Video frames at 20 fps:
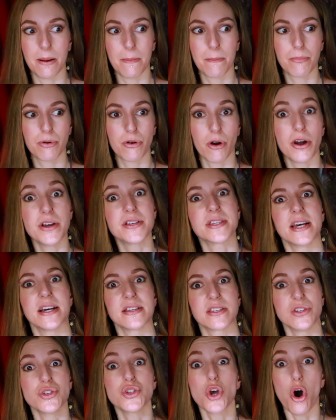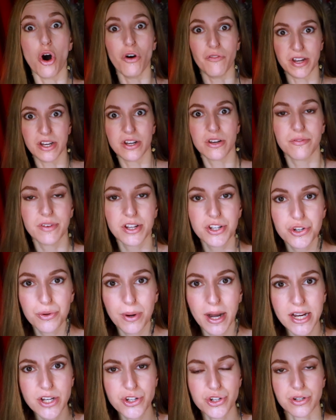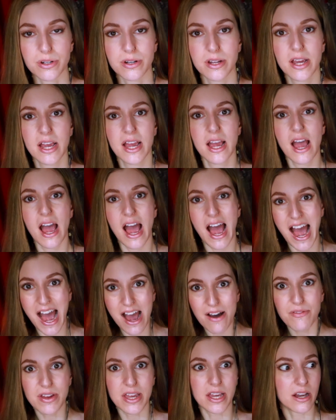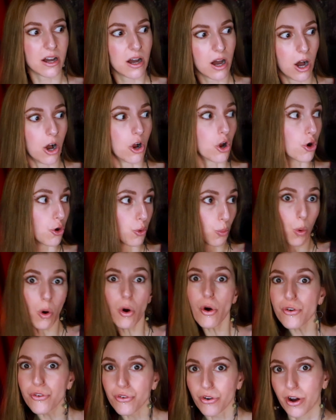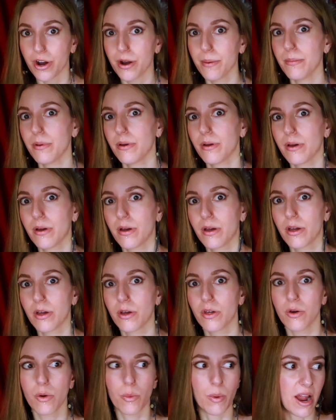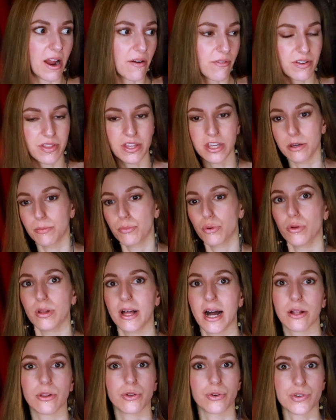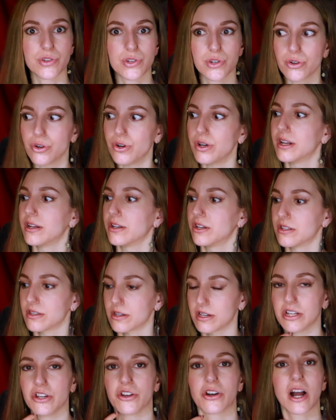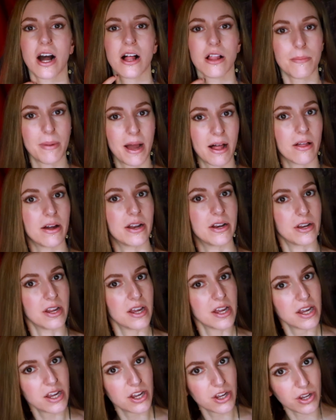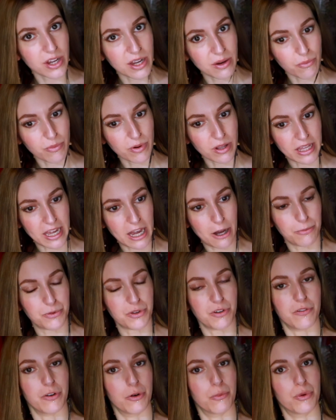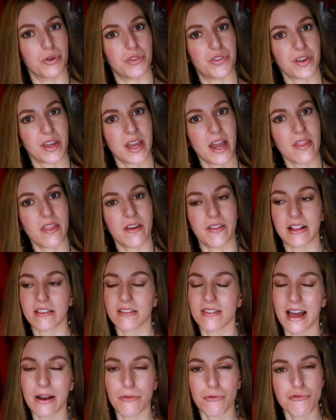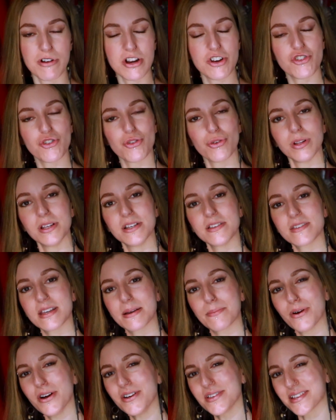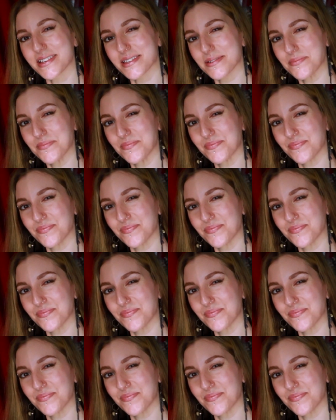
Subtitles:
processes of individuation. Having a good wardrobe where everything you pull out looks good and it's in your color palette and it really helps you feel put together, that's that ritualistic process.